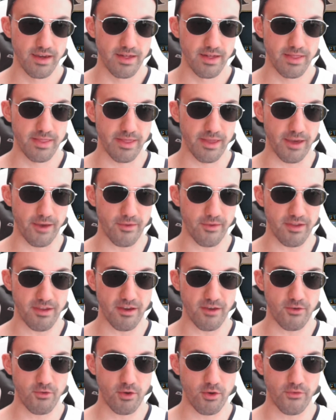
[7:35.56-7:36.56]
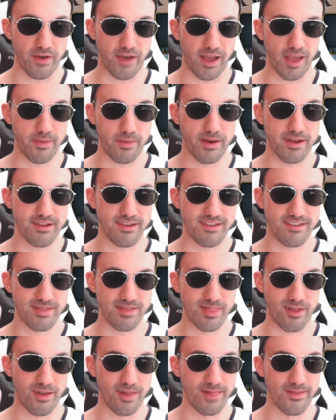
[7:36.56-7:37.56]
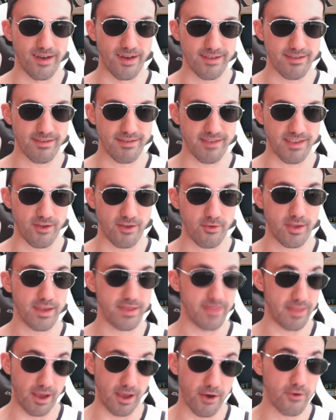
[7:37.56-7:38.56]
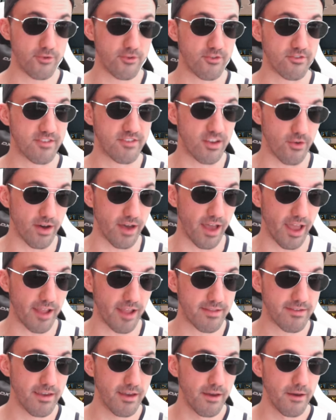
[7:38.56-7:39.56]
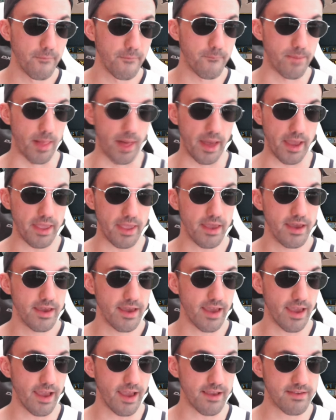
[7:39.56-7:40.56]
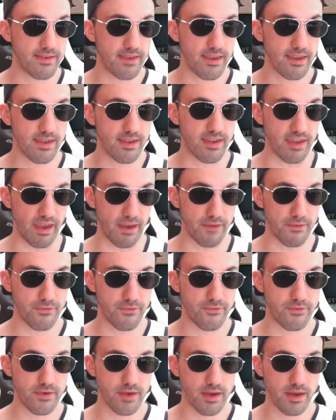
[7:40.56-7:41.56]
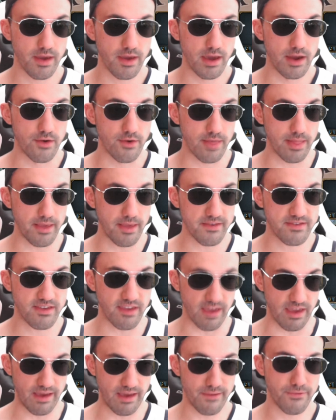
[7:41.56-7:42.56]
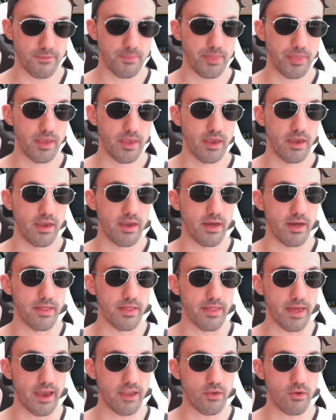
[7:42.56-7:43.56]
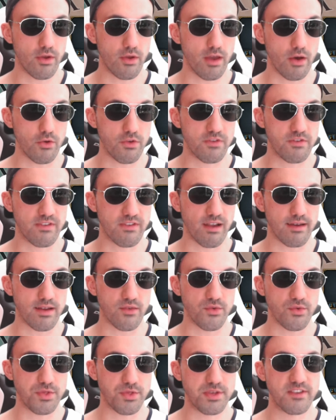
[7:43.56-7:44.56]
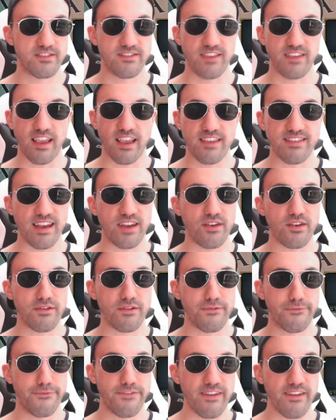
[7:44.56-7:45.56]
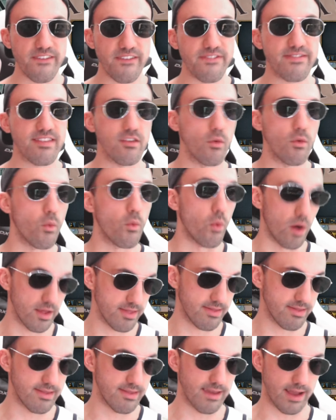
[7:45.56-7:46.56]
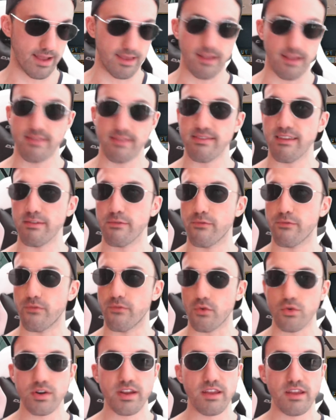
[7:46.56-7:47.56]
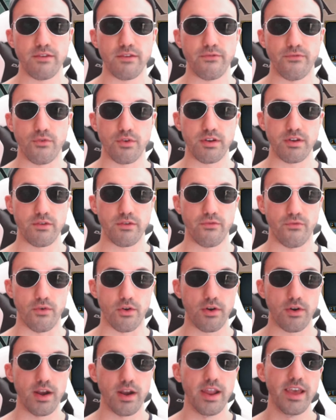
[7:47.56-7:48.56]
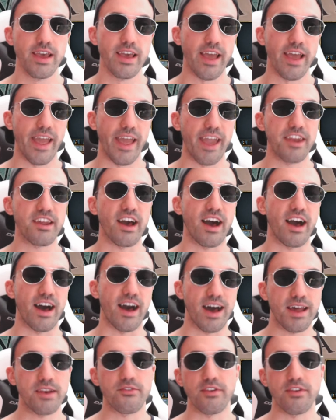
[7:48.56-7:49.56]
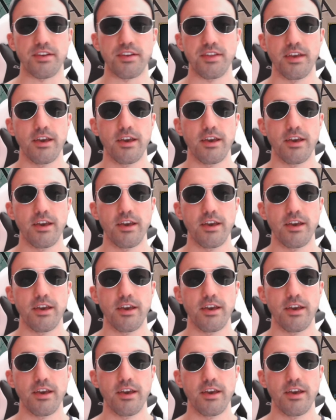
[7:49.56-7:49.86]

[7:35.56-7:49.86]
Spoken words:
There we go, you have high disloyal others. Now you can just go ahead, play as Kiev, release Kiev. There you go, you start out with 651 ducats in 1444 and 100%